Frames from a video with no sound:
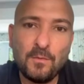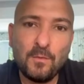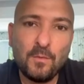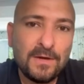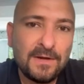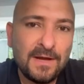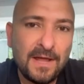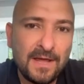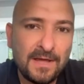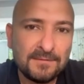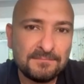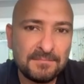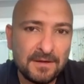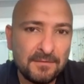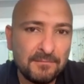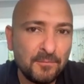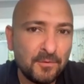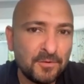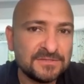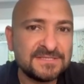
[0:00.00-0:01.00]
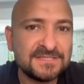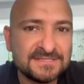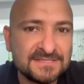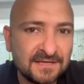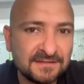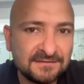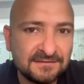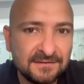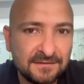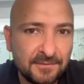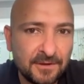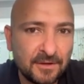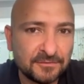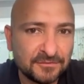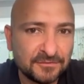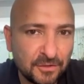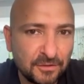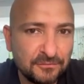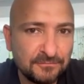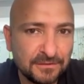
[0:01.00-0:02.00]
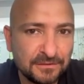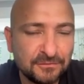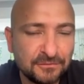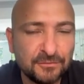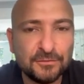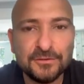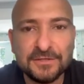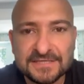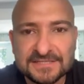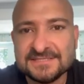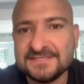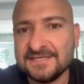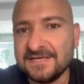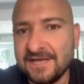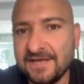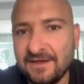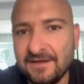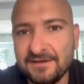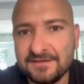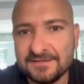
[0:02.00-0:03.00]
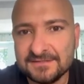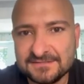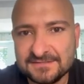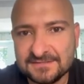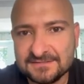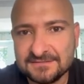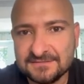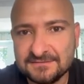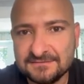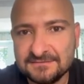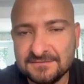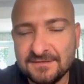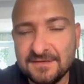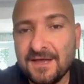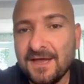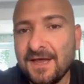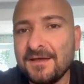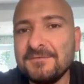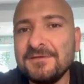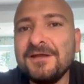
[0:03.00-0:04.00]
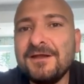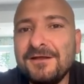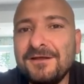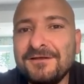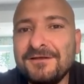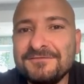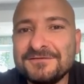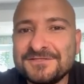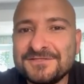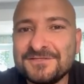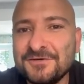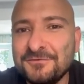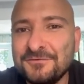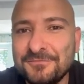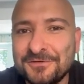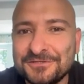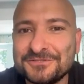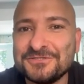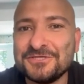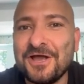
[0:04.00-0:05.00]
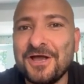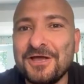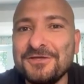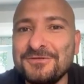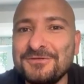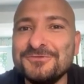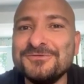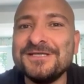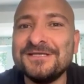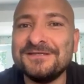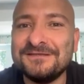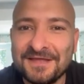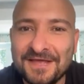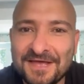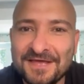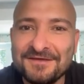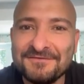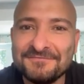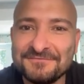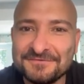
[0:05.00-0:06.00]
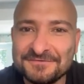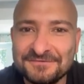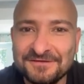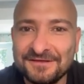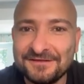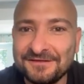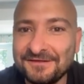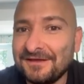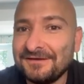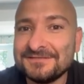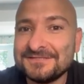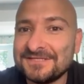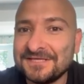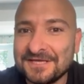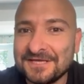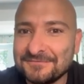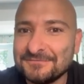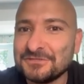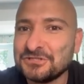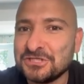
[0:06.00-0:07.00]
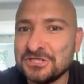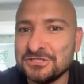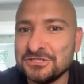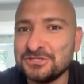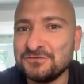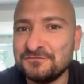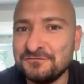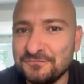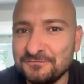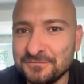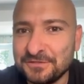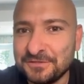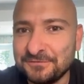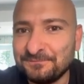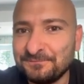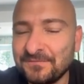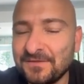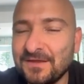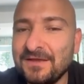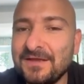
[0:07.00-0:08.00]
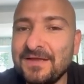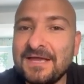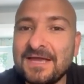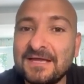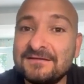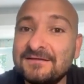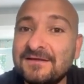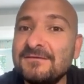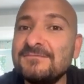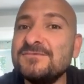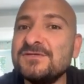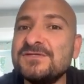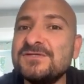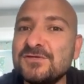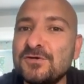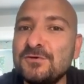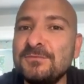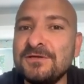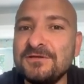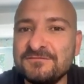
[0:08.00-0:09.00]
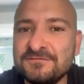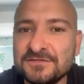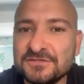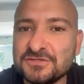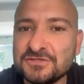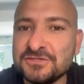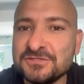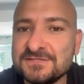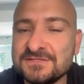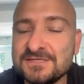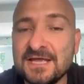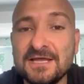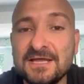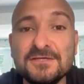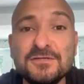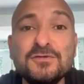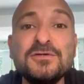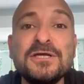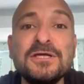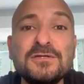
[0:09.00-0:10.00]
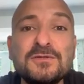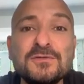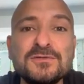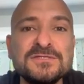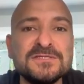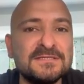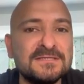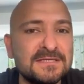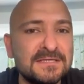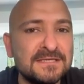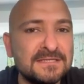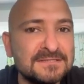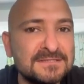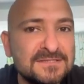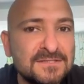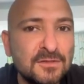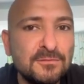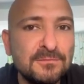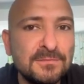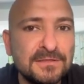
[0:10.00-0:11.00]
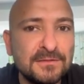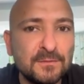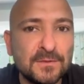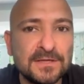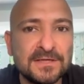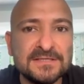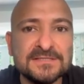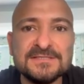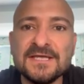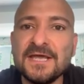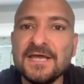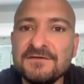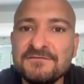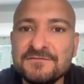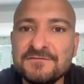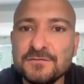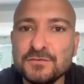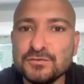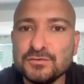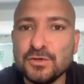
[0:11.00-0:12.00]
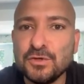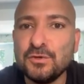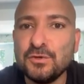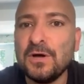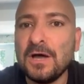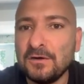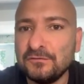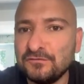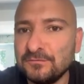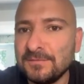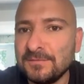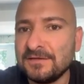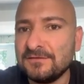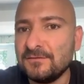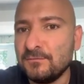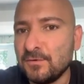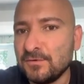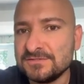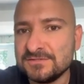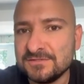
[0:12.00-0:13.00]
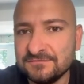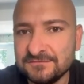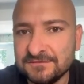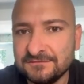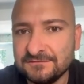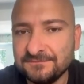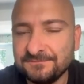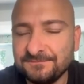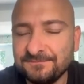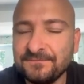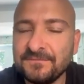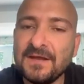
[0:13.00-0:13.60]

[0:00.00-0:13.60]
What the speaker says: One app I'm most excited about on Mando is the AI Assistant. I mean, I love it so much. I use it every day and it's a game changer for me. It comes with so many features and you can use it in so many ways if you know how to make the most of it.